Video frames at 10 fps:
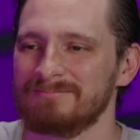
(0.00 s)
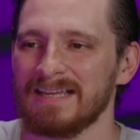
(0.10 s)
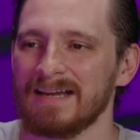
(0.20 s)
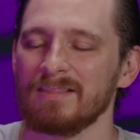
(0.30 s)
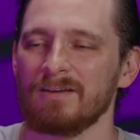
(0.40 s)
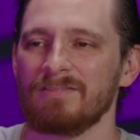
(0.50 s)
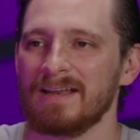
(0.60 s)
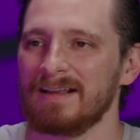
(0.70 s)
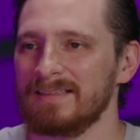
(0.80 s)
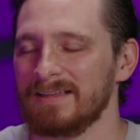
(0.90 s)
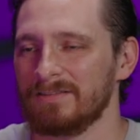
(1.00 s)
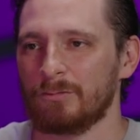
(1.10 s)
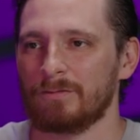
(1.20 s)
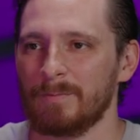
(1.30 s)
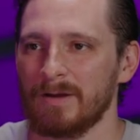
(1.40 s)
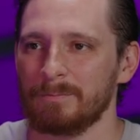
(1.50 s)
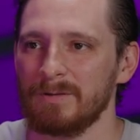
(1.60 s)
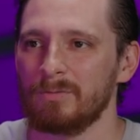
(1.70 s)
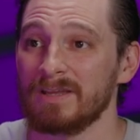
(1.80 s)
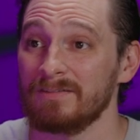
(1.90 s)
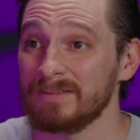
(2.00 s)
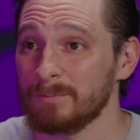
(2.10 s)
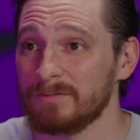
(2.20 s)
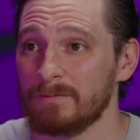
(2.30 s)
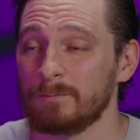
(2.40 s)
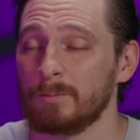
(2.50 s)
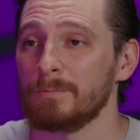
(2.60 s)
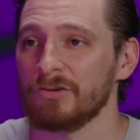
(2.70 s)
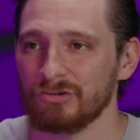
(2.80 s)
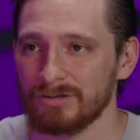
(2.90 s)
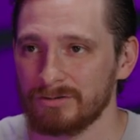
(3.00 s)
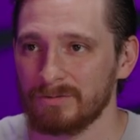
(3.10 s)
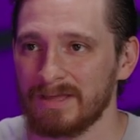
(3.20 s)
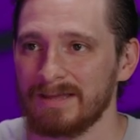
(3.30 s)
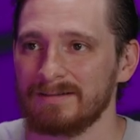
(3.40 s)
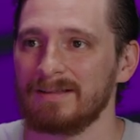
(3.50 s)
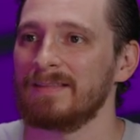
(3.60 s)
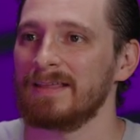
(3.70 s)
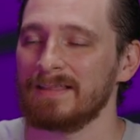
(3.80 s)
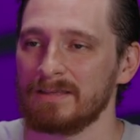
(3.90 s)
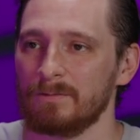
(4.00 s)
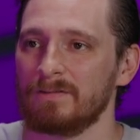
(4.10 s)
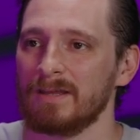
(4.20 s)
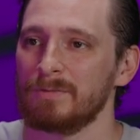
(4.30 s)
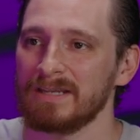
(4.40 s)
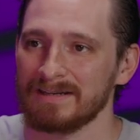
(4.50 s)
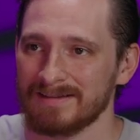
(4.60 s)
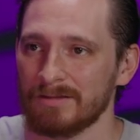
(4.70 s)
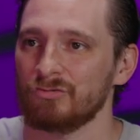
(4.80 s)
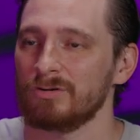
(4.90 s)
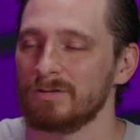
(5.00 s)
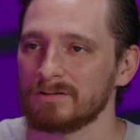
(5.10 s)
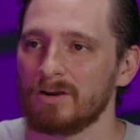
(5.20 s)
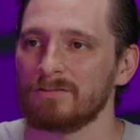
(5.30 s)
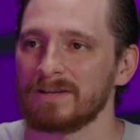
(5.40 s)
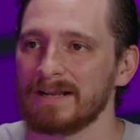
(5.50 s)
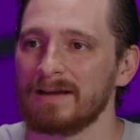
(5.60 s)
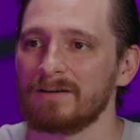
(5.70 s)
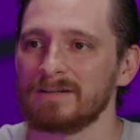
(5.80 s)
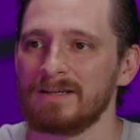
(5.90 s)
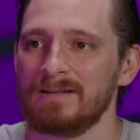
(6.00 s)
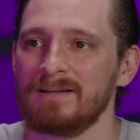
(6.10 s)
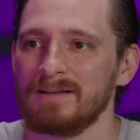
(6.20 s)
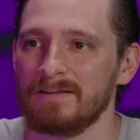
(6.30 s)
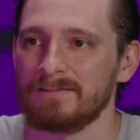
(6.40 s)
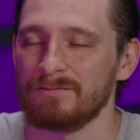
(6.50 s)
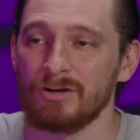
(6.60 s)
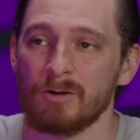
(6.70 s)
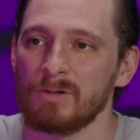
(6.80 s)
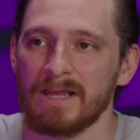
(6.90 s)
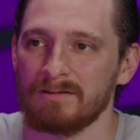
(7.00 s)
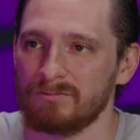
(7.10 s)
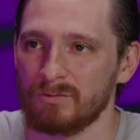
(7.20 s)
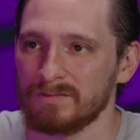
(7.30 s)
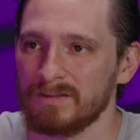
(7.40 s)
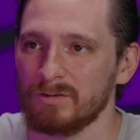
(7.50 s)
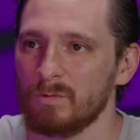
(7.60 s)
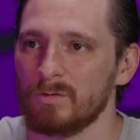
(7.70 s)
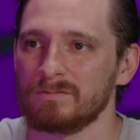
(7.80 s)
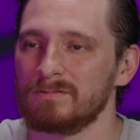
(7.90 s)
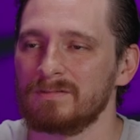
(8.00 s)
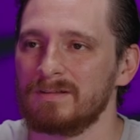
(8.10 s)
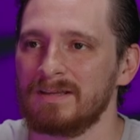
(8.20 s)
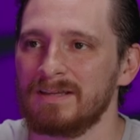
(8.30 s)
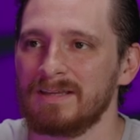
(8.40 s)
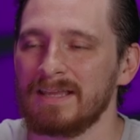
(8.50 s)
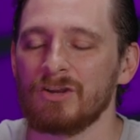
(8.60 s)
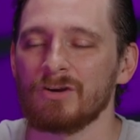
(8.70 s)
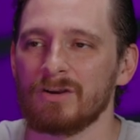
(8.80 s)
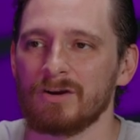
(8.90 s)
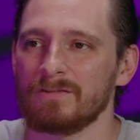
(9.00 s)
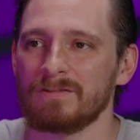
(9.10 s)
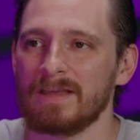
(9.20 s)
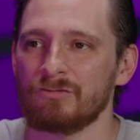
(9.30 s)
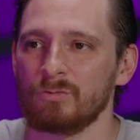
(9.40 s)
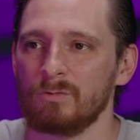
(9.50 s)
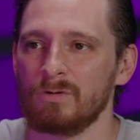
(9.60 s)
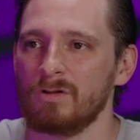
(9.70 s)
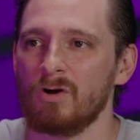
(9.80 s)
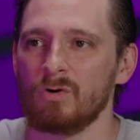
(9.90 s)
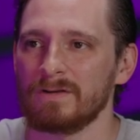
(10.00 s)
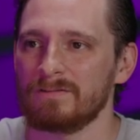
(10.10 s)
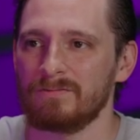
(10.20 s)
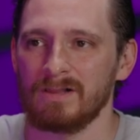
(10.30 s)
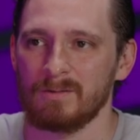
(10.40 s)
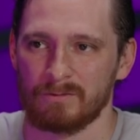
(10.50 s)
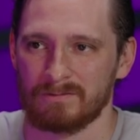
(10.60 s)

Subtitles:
Yeah, I love that. I think it's just about people giving themselves permission to do that. And then, like you said, being intentional and carving it out. Because if you don't plan for it, then you won't. Your schedule will always fill up with